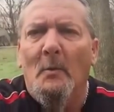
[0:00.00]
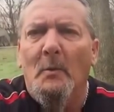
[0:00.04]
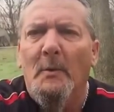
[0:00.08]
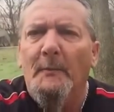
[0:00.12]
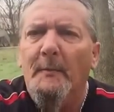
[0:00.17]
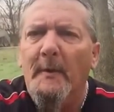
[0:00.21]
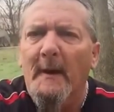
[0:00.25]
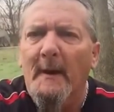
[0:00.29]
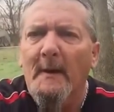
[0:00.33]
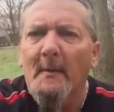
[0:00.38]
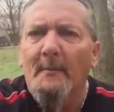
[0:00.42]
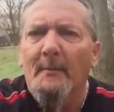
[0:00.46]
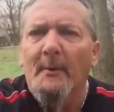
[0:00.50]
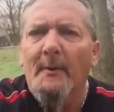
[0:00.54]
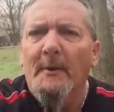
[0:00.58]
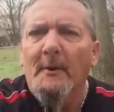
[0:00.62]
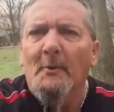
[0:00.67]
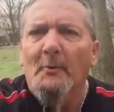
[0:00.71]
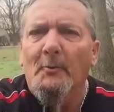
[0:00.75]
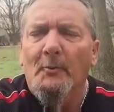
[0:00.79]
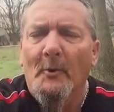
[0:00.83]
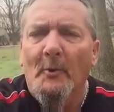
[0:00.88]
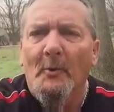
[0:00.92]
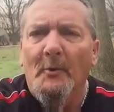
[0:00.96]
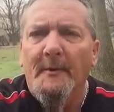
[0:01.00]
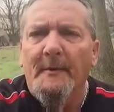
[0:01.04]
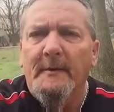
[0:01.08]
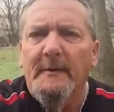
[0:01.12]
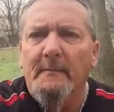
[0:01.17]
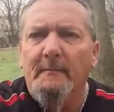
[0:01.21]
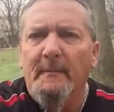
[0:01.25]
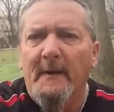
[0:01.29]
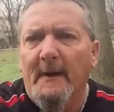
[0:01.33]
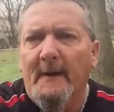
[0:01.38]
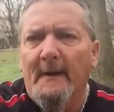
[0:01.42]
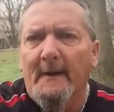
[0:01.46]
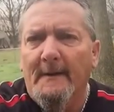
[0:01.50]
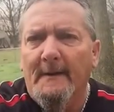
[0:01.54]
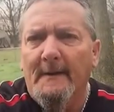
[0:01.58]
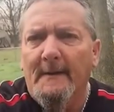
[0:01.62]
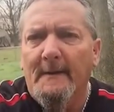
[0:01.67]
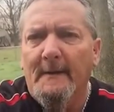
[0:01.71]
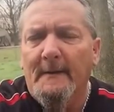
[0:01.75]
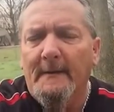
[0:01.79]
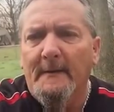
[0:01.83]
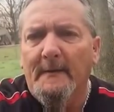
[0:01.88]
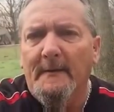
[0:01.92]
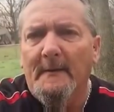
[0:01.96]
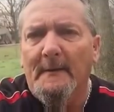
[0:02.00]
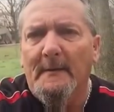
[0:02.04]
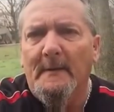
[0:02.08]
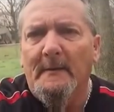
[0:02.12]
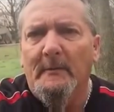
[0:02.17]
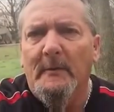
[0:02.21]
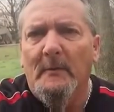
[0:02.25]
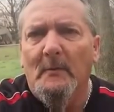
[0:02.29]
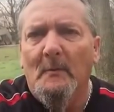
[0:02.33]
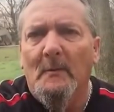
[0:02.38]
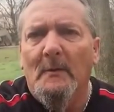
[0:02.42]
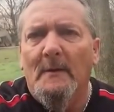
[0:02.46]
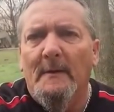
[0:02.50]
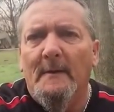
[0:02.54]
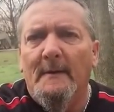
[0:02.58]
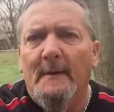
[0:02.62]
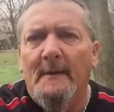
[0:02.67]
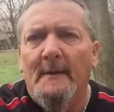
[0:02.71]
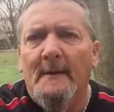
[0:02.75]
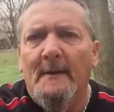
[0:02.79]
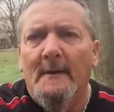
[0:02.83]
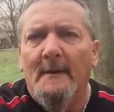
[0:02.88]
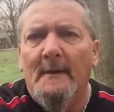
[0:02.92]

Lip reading: We've got to put our focus back into the living word.